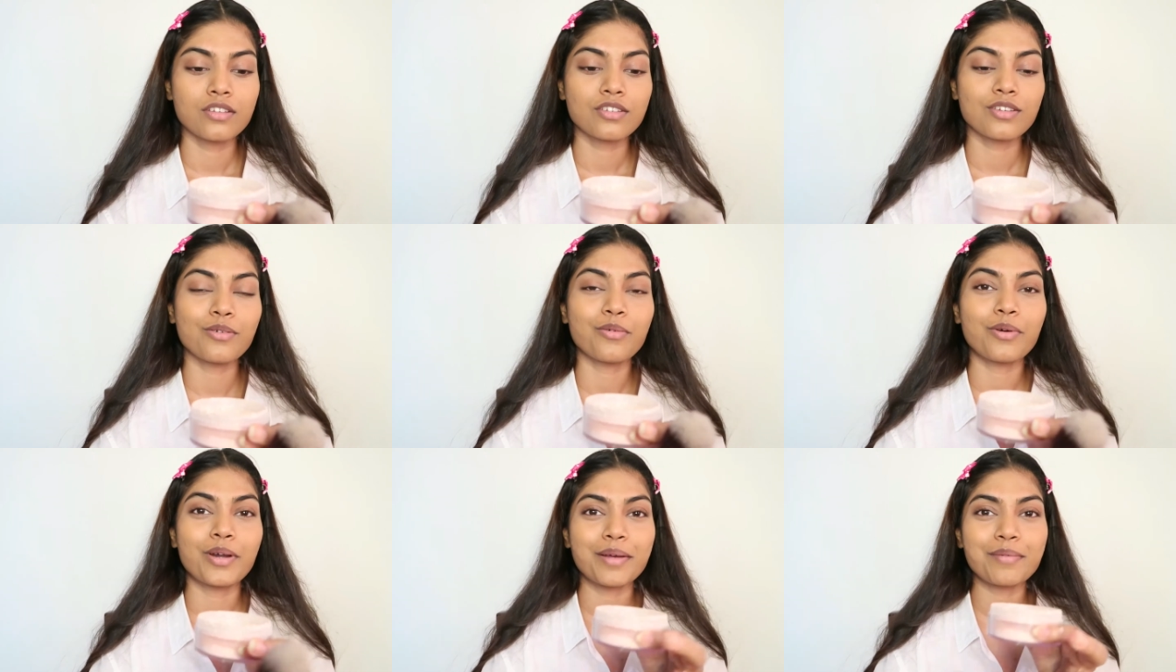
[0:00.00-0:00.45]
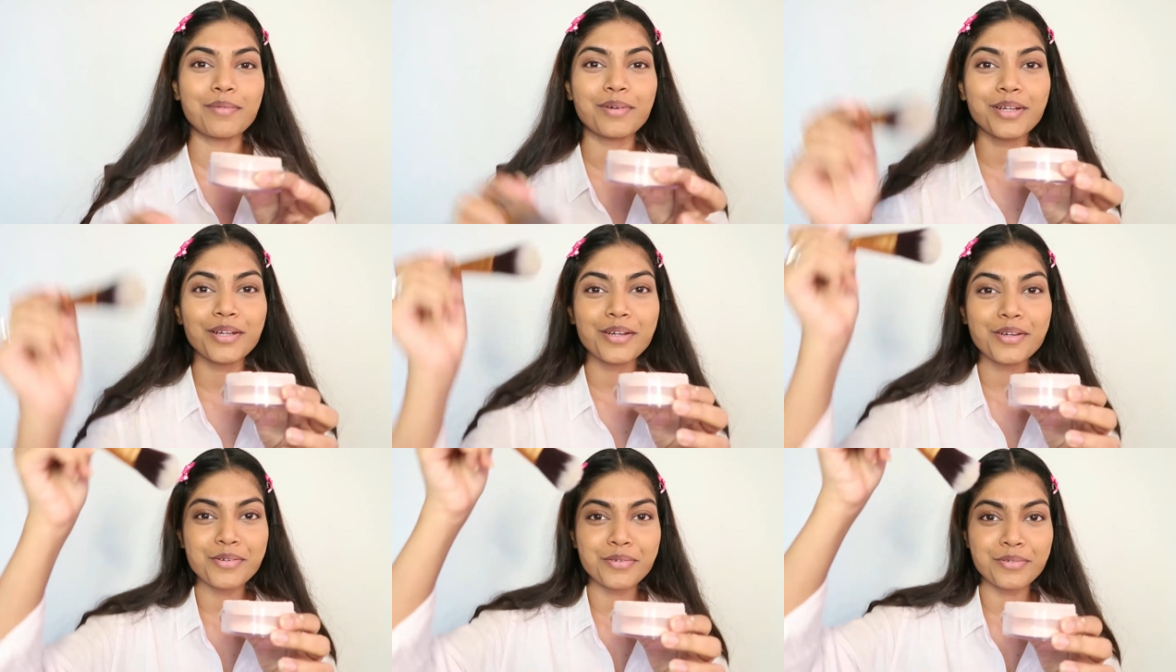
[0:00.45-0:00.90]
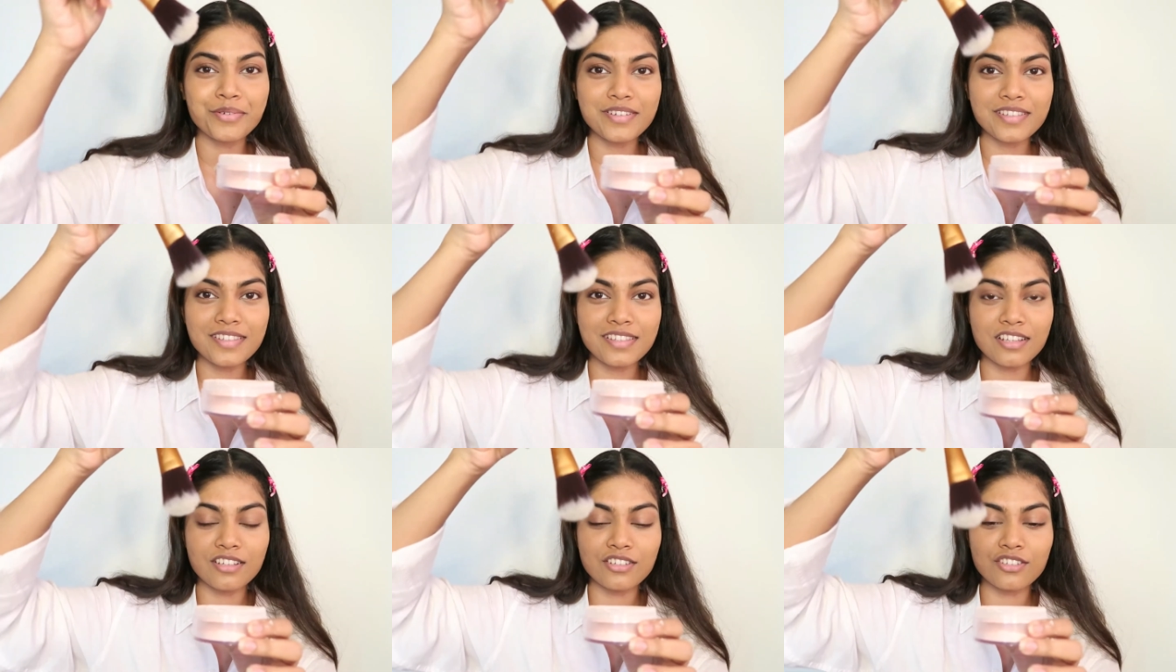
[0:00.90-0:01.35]
so what I'm gonna do
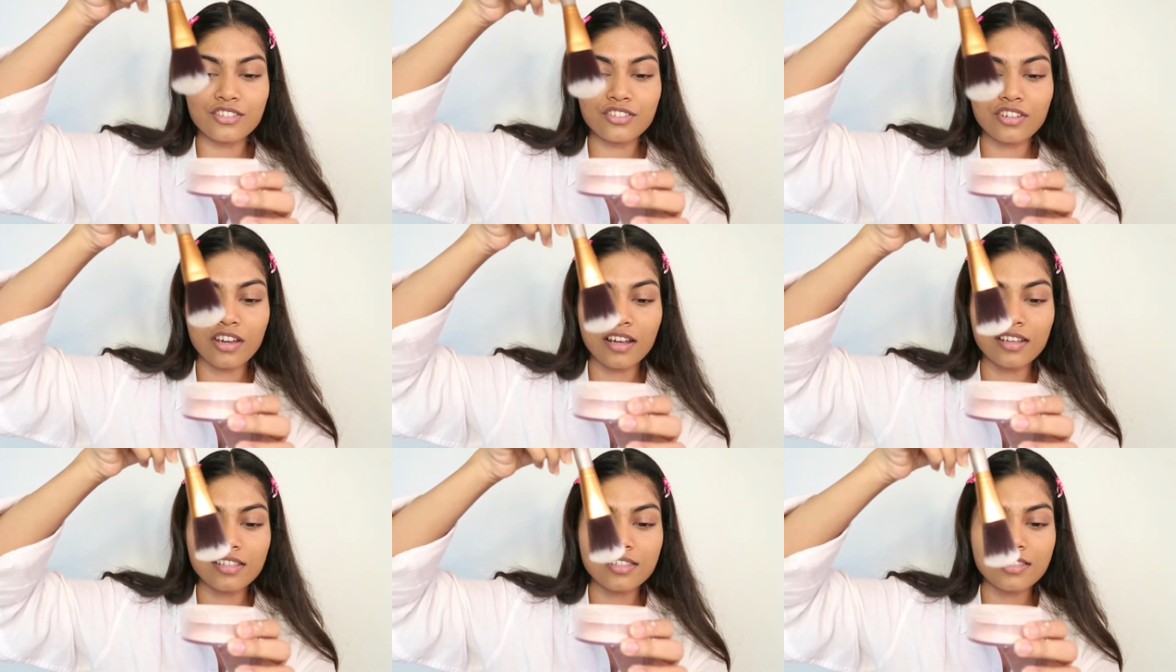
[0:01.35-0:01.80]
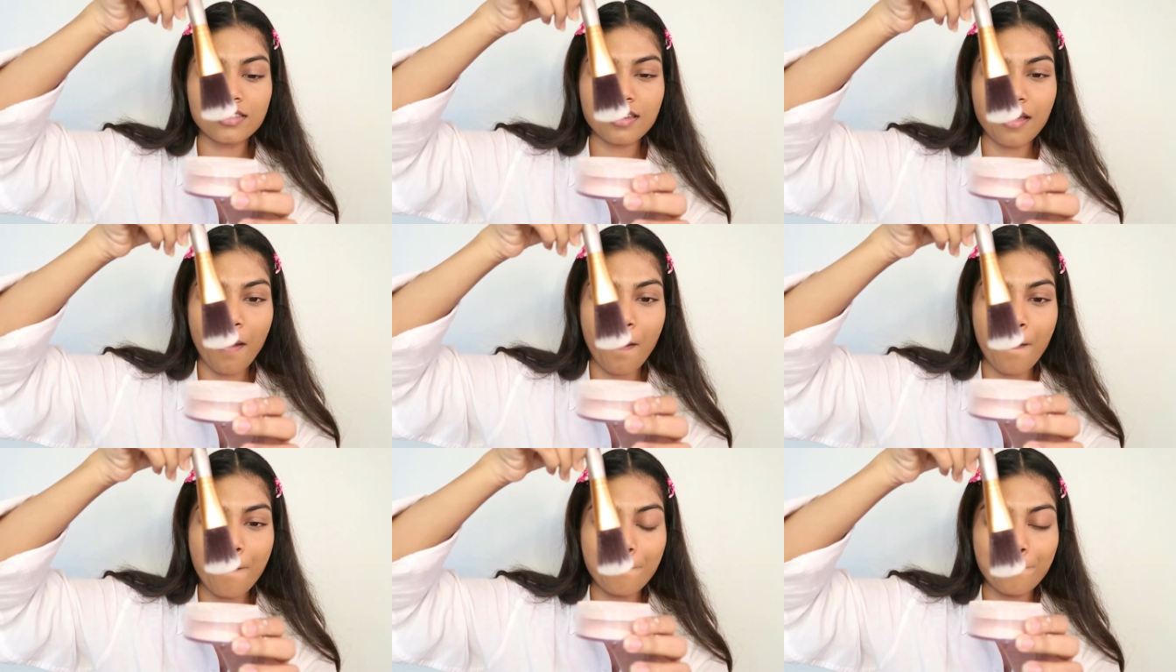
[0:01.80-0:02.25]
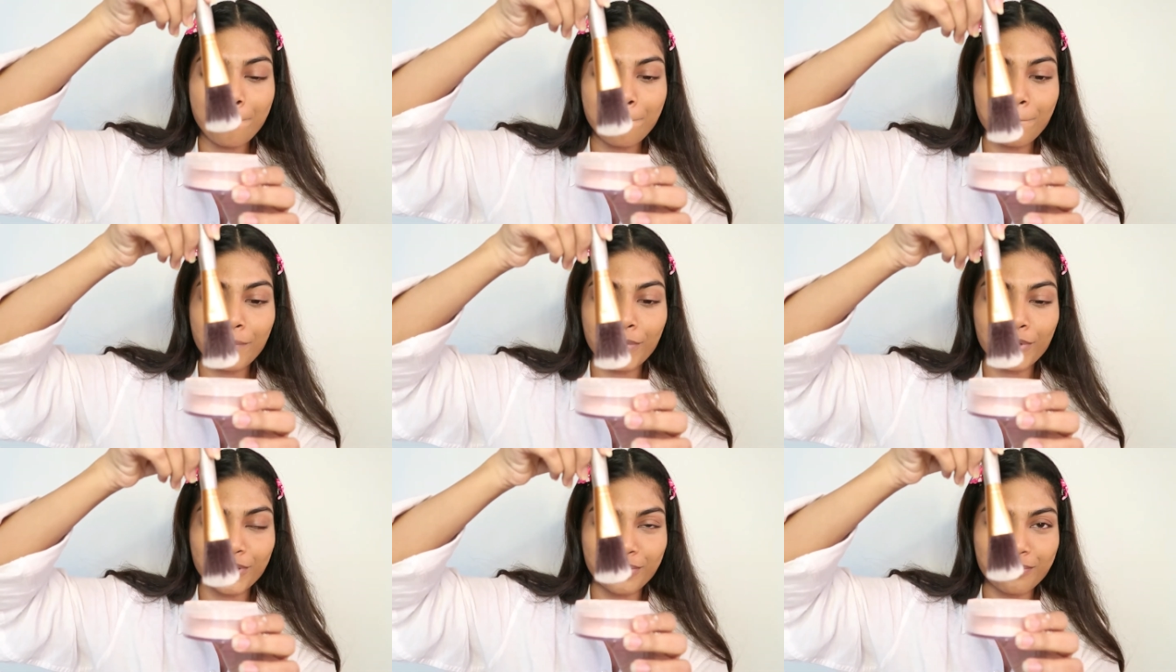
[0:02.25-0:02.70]
is just
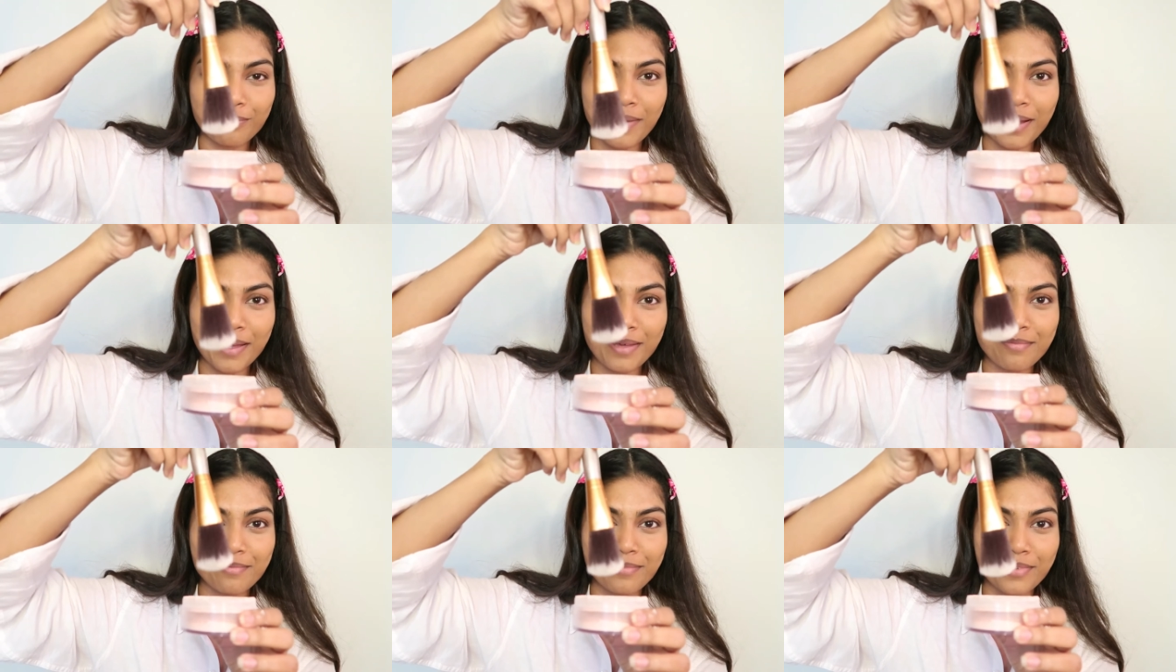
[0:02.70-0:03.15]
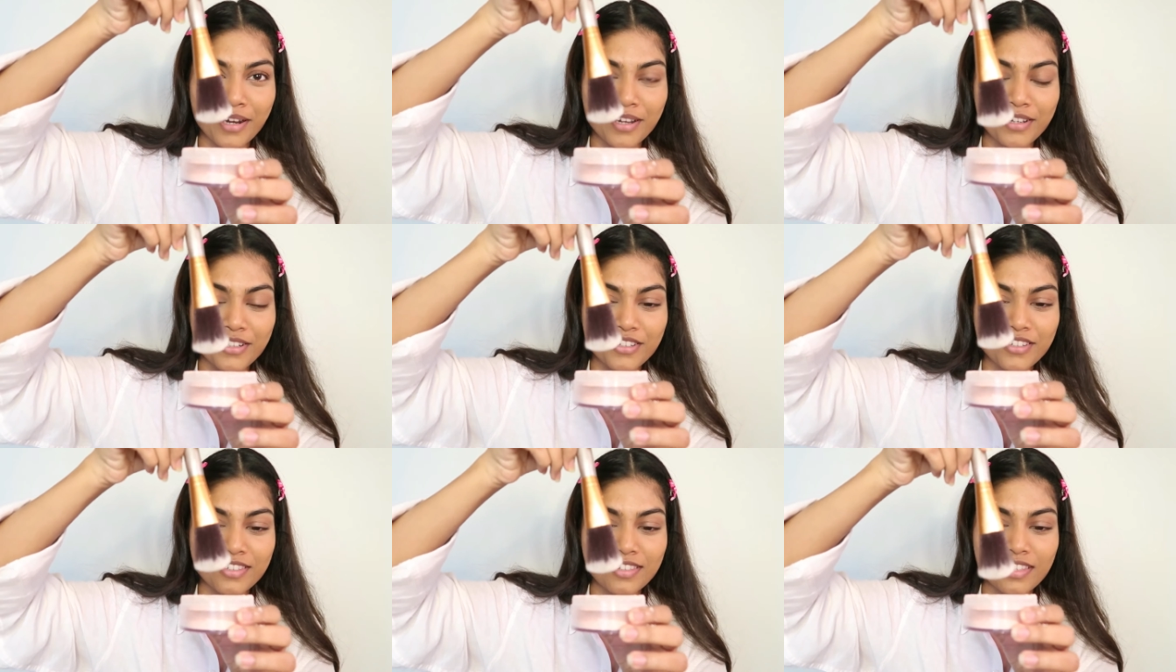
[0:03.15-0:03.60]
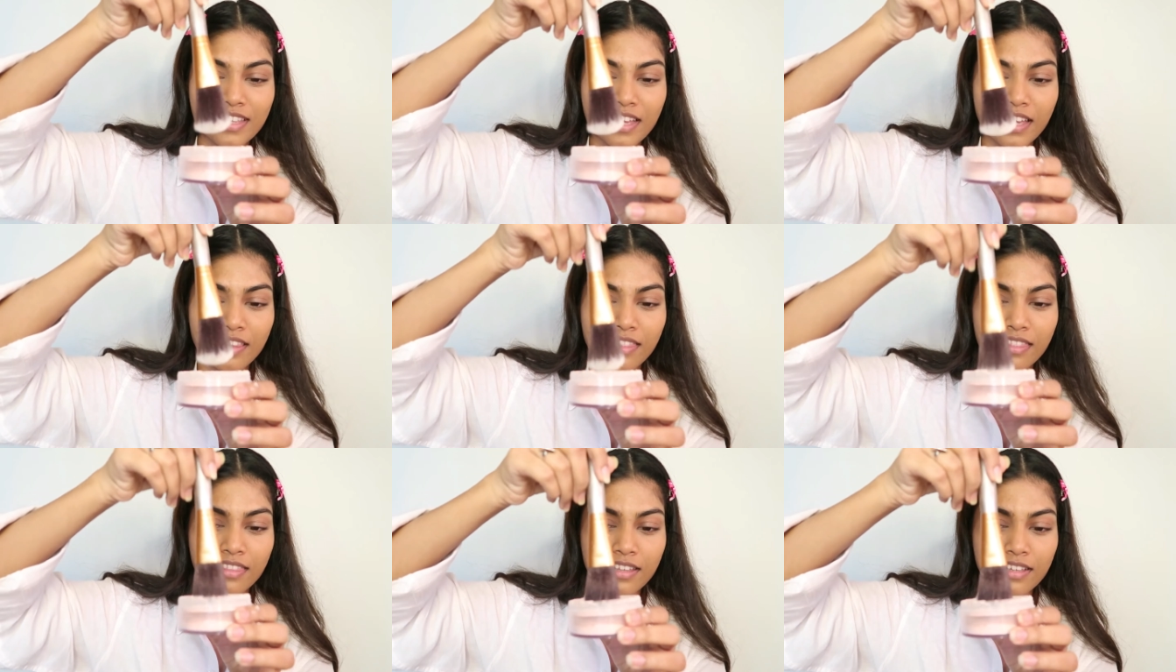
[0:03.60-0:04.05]
put my brush
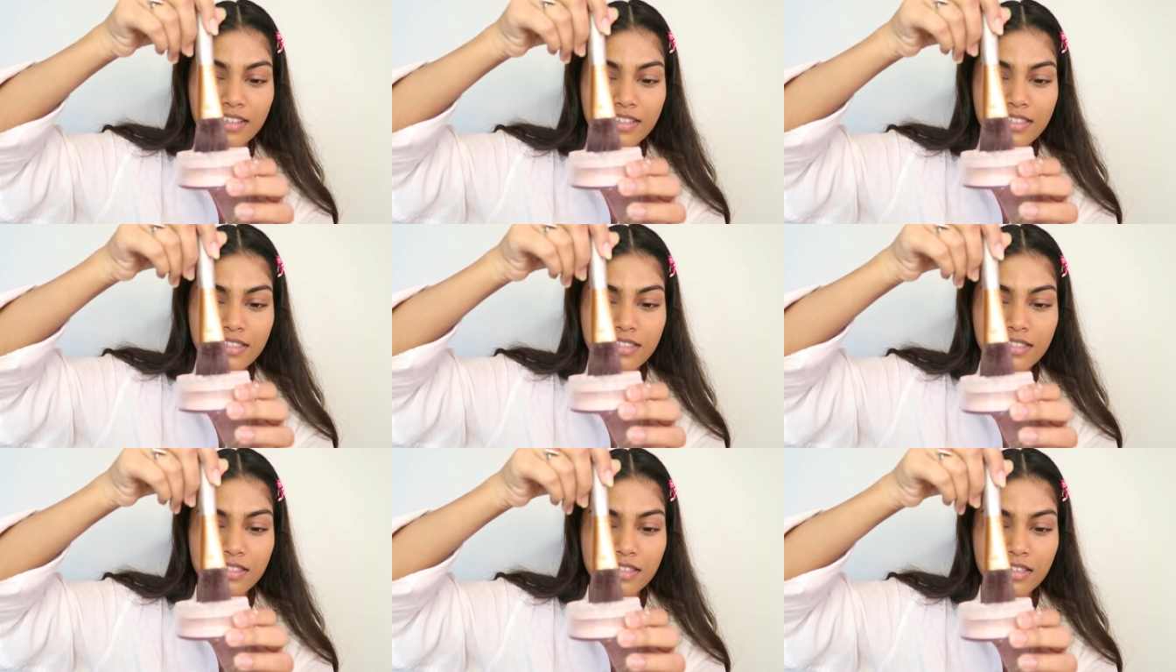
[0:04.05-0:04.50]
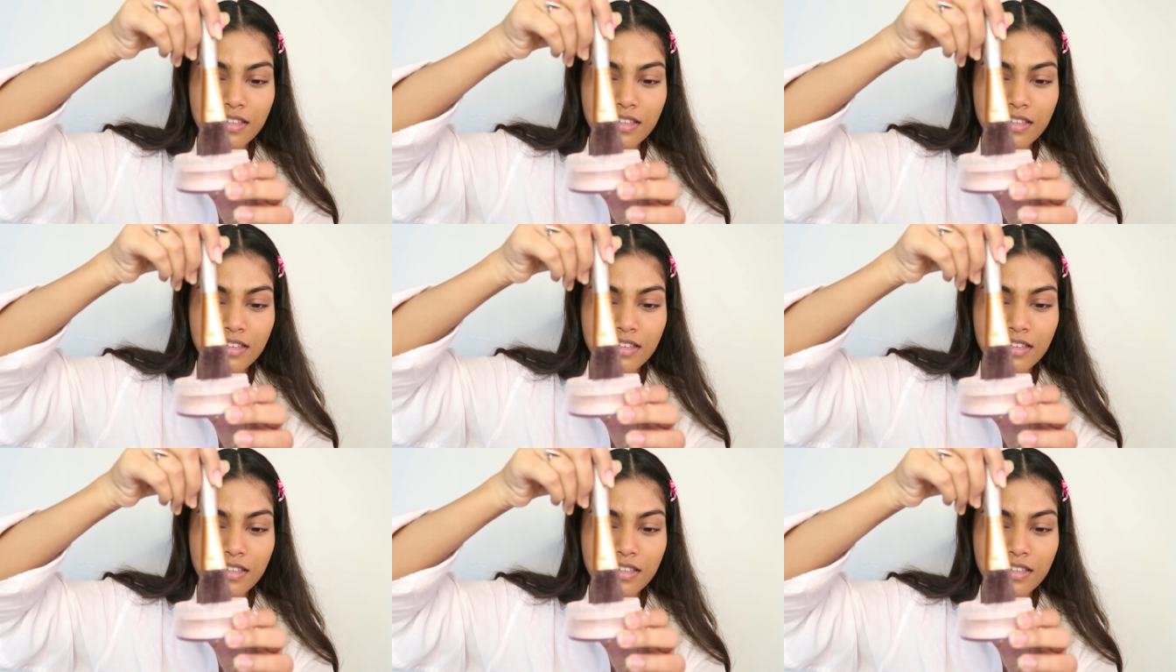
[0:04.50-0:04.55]
inside this